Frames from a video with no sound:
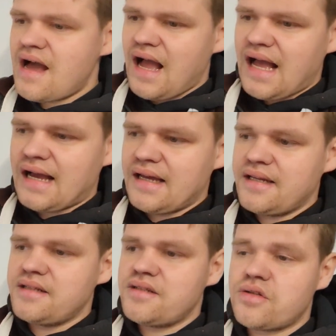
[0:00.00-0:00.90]

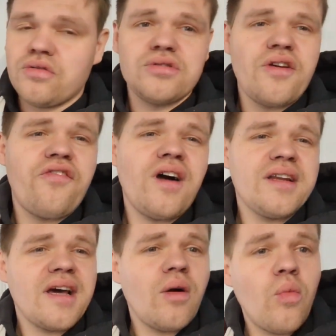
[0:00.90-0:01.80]
and also find
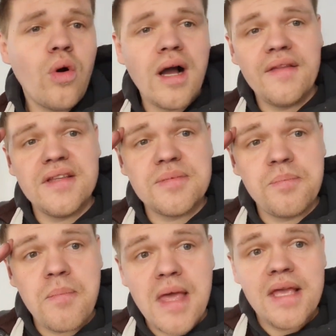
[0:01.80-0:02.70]
out why this
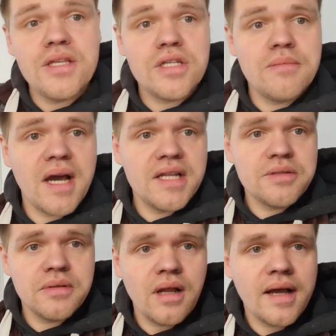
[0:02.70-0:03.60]
engine
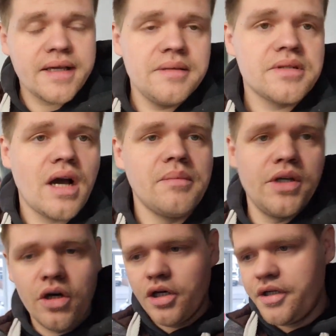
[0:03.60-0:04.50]
management light keeps coming
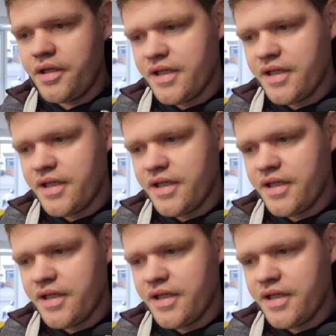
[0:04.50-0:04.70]
on.